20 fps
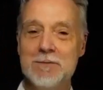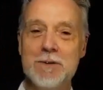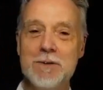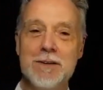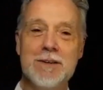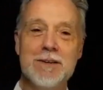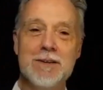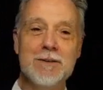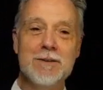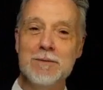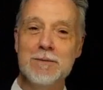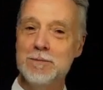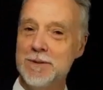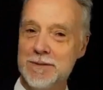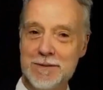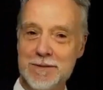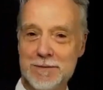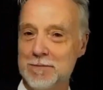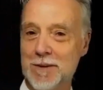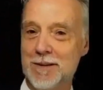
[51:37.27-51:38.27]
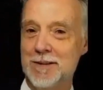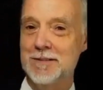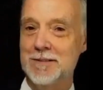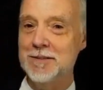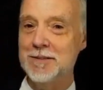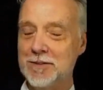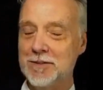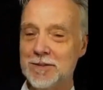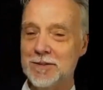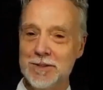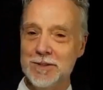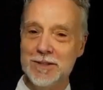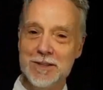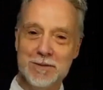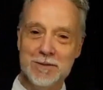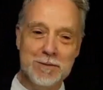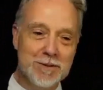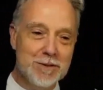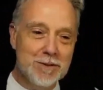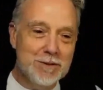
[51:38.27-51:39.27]
well, our whole business model is
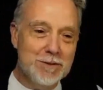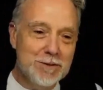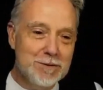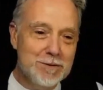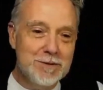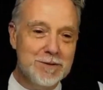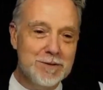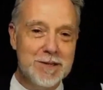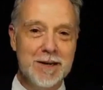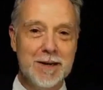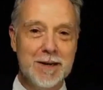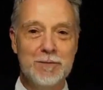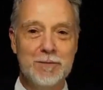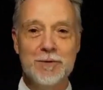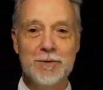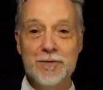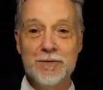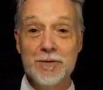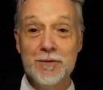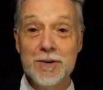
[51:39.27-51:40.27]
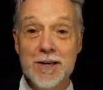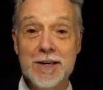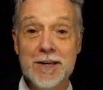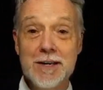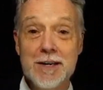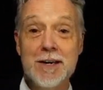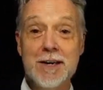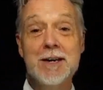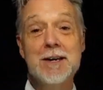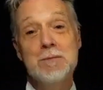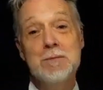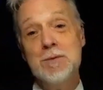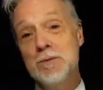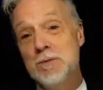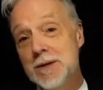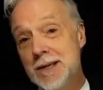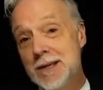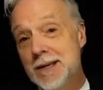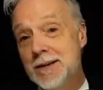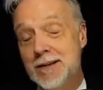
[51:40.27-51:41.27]
associated with you use the app for free, but
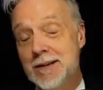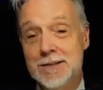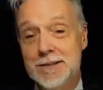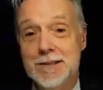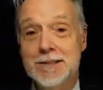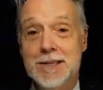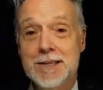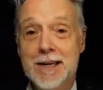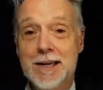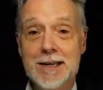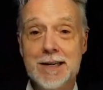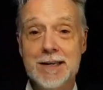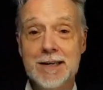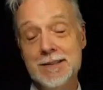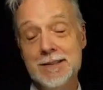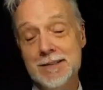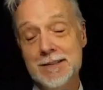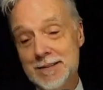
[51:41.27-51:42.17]
we get all this data,